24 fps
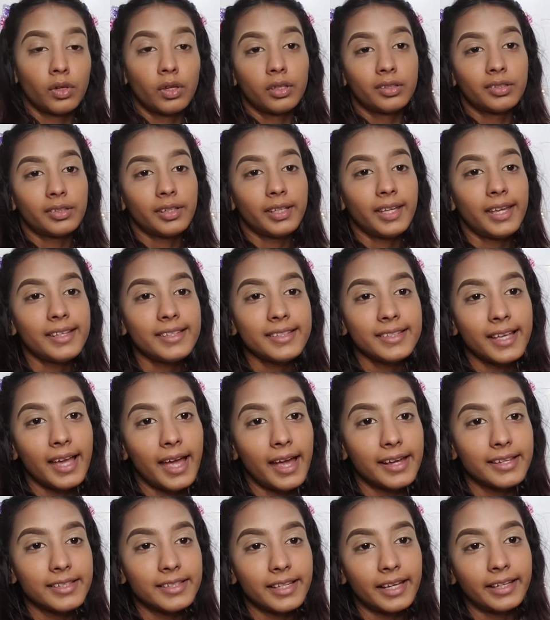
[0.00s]
So yes
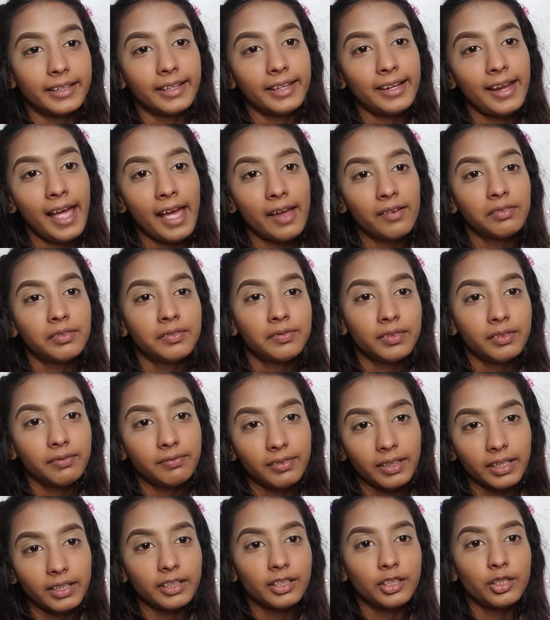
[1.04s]
guys, I did half of the
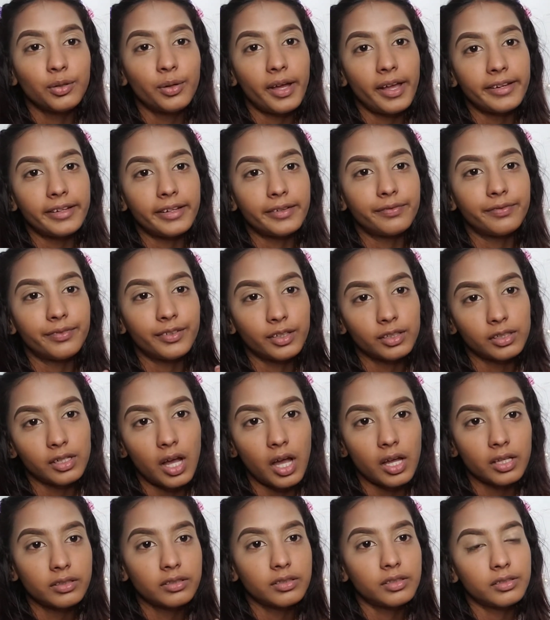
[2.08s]
video and I
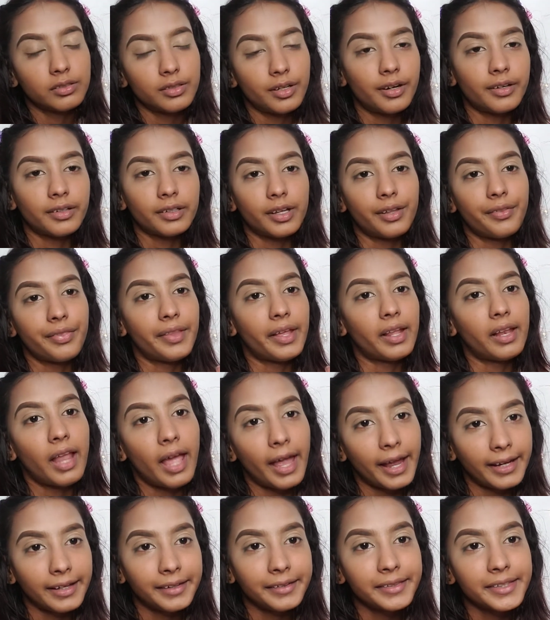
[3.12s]
forgot to turn on the
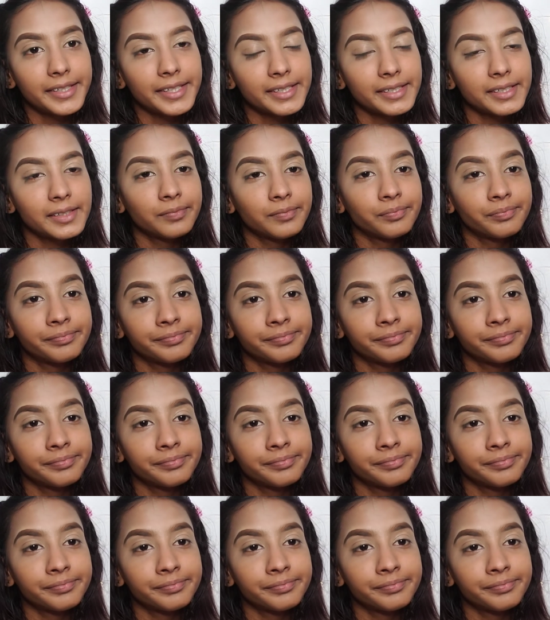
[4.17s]
lights.